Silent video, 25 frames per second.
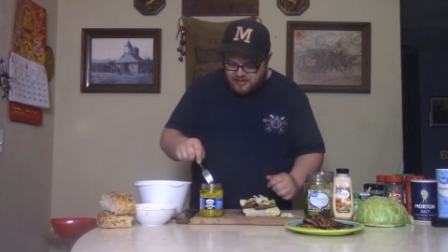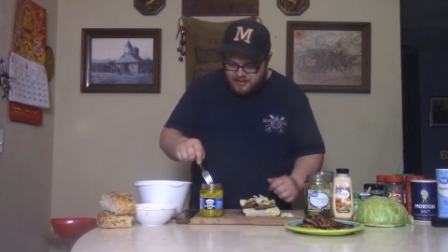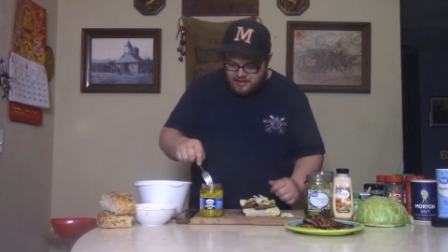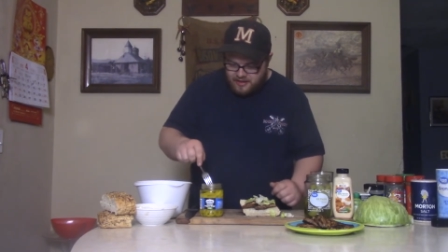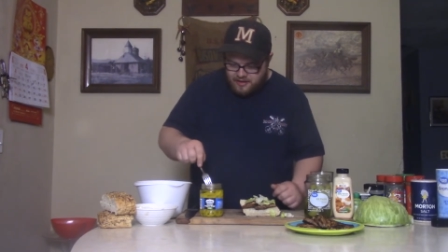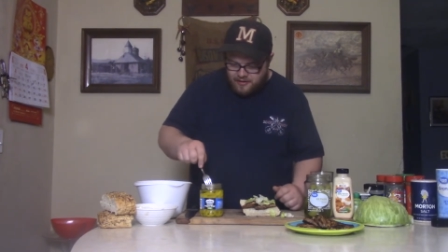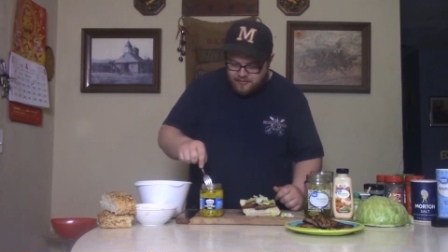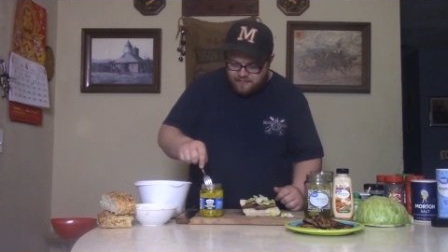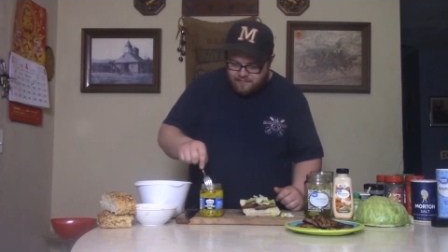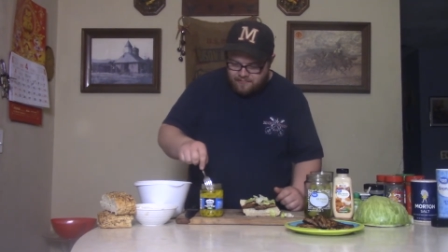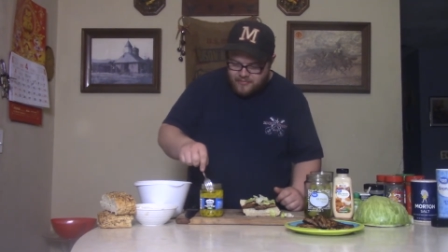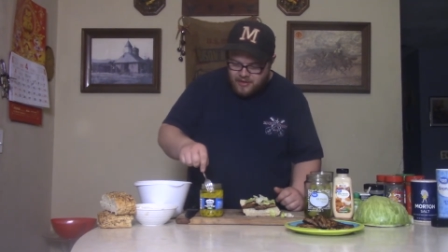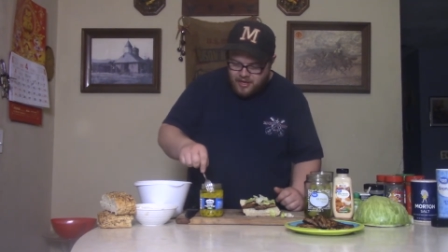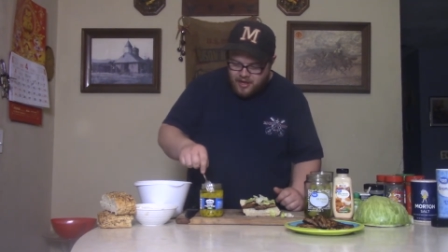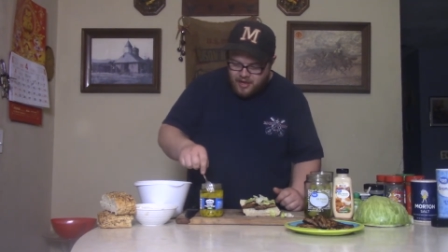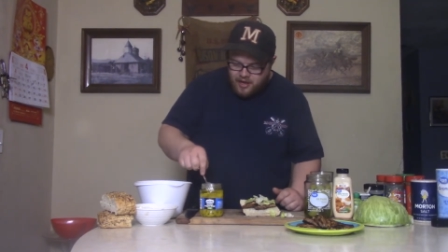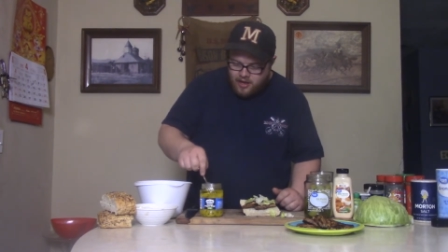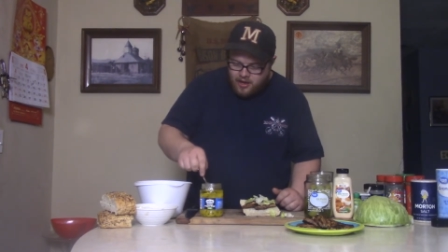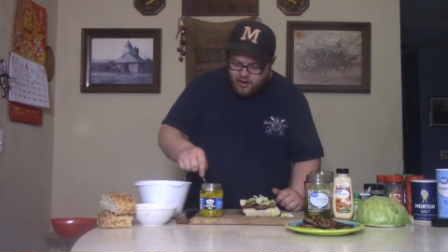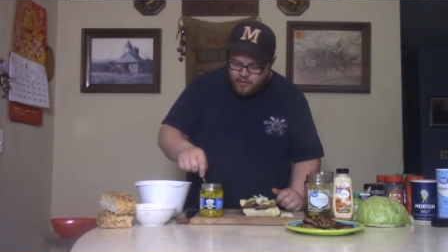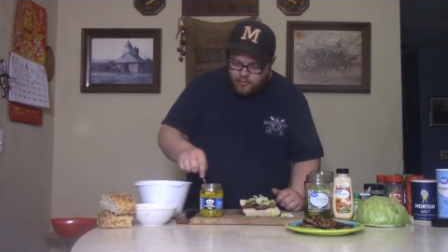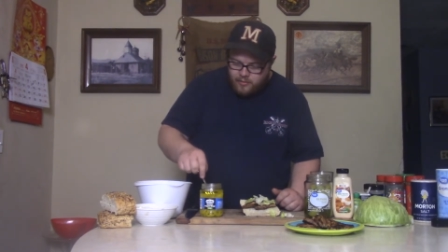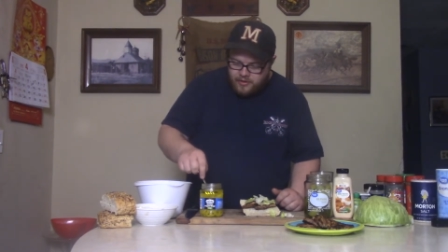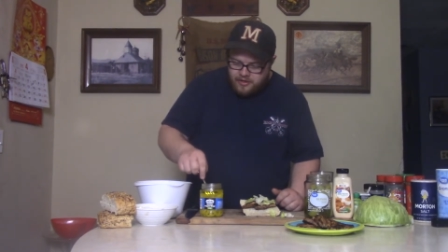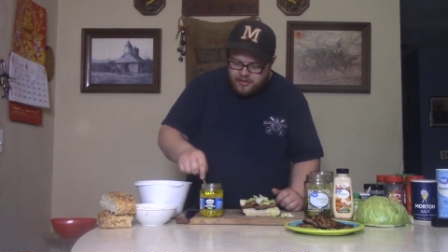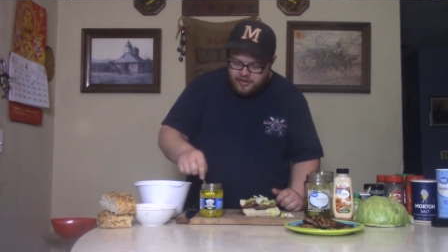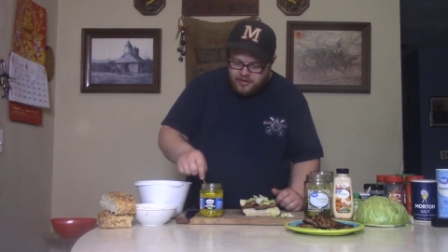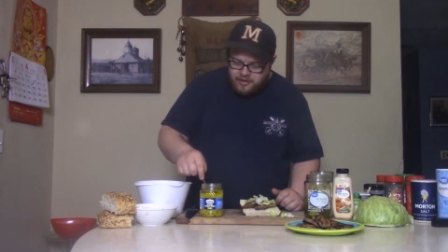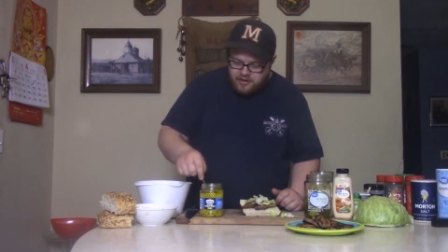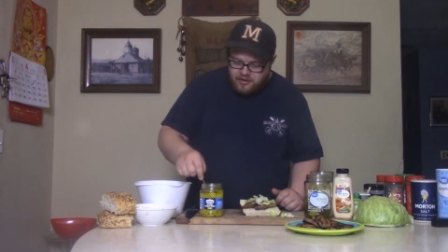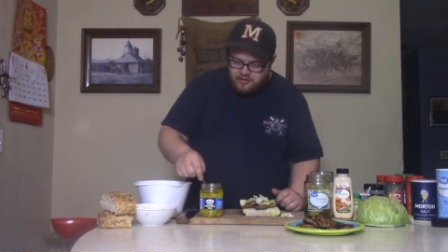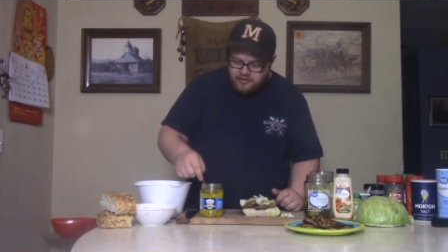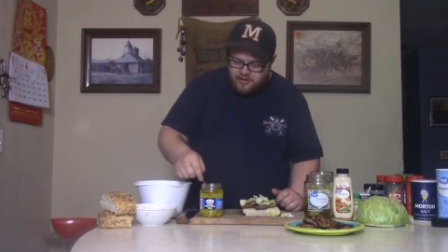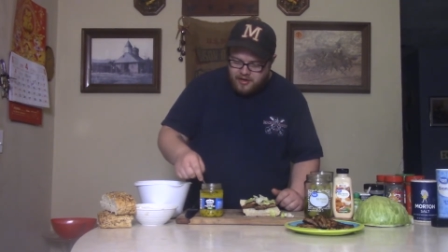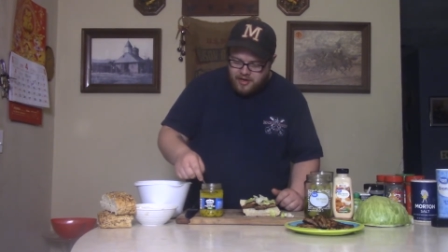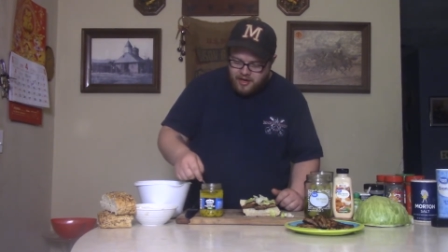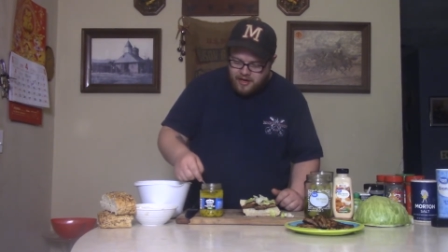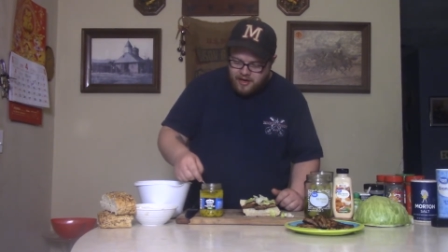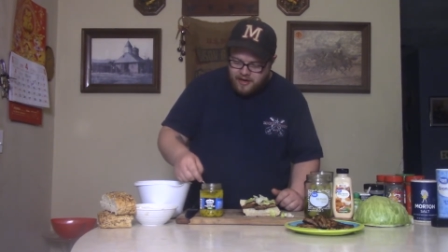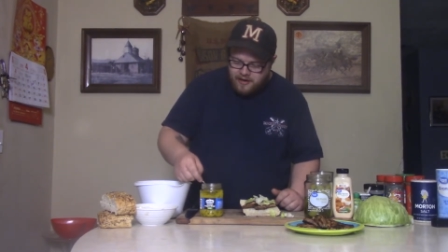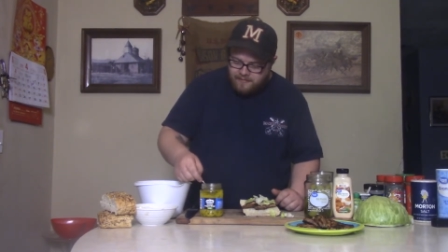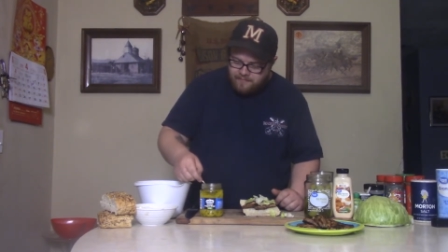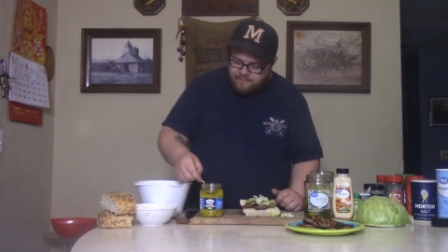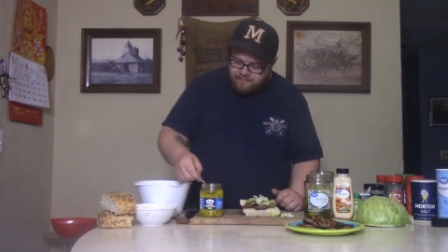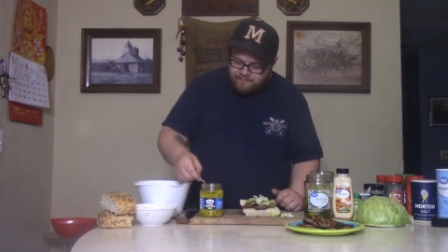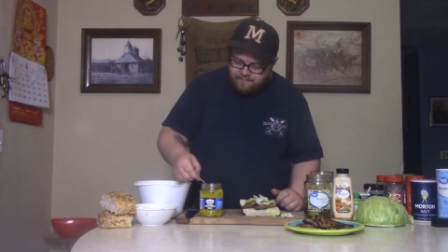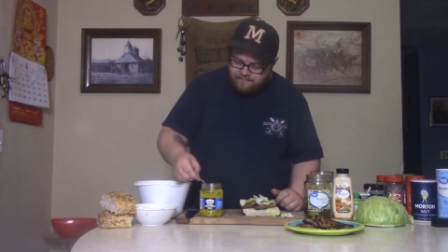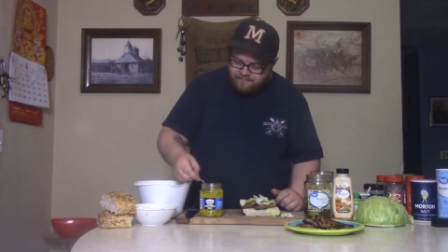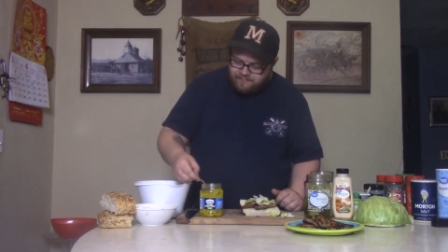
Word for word: you know, when you're uh,